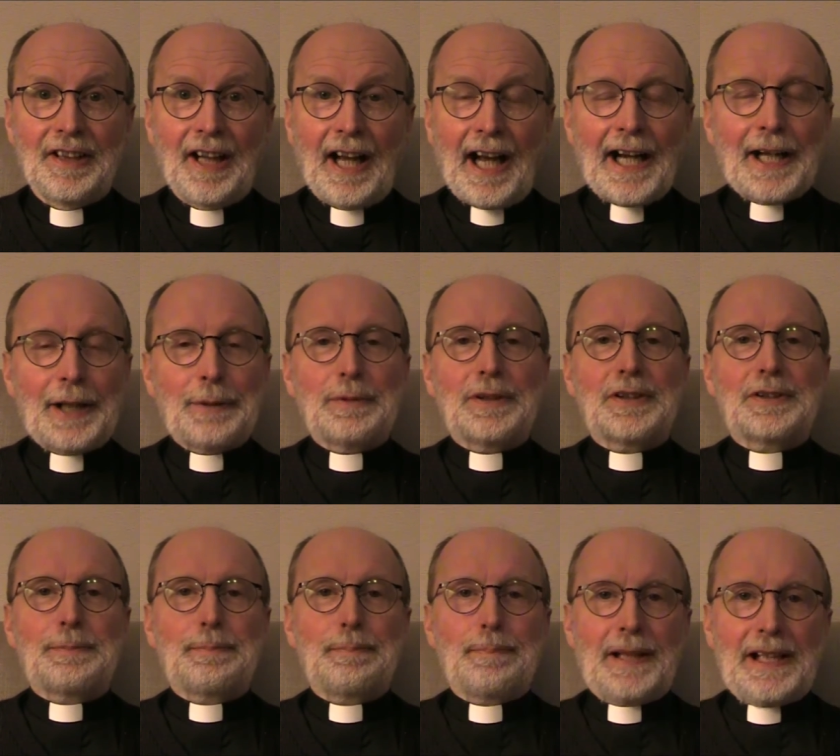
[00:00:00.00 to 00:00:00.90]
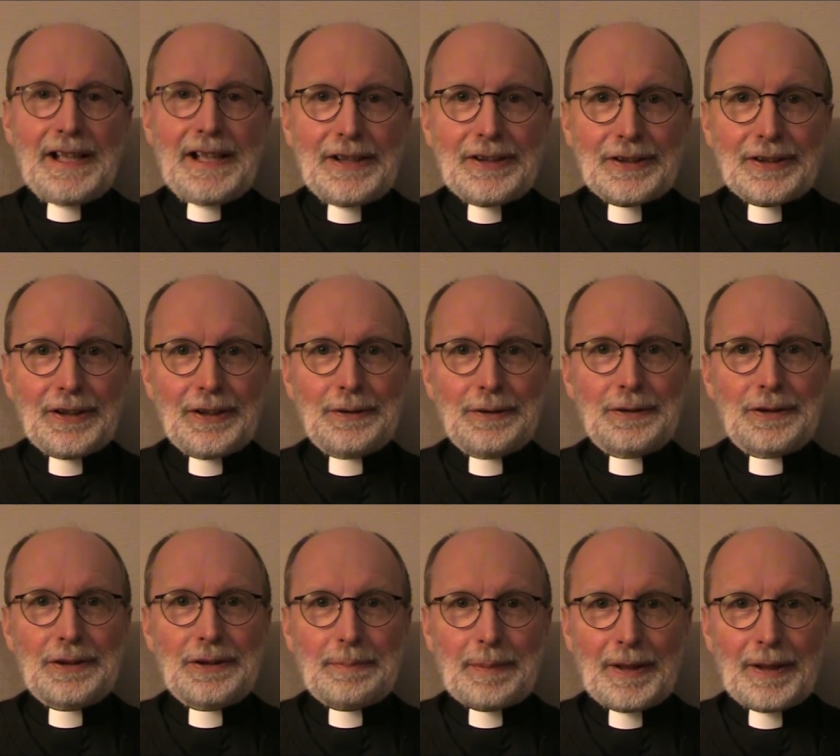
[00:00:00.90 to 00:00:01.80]
And it was Peter who
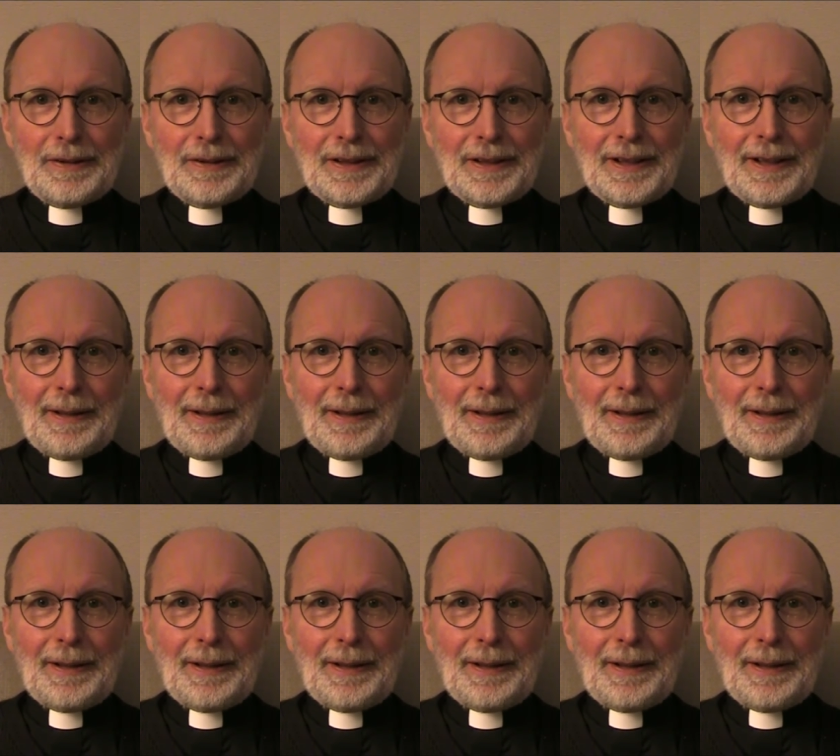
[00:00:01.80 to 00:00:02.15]
spoke